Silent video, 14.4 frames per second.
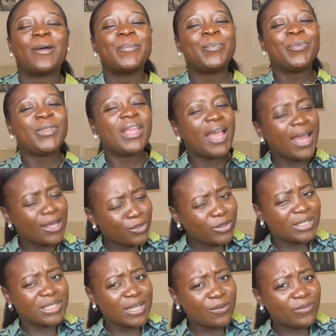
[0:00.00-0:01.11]
hey, you
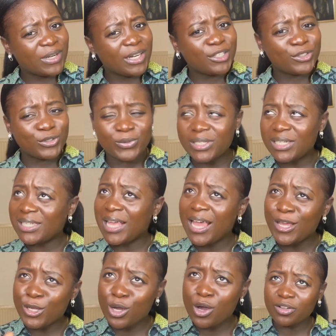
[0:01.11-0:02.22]
can definitely do this,
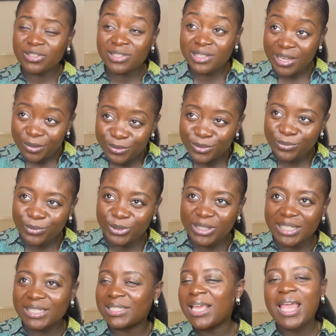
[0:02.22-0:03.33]
hey, you skills for
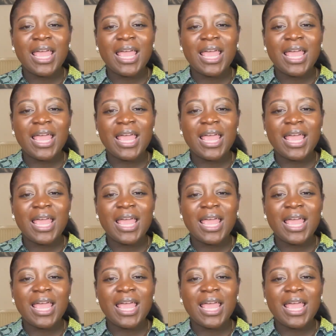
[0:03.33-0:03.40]
this,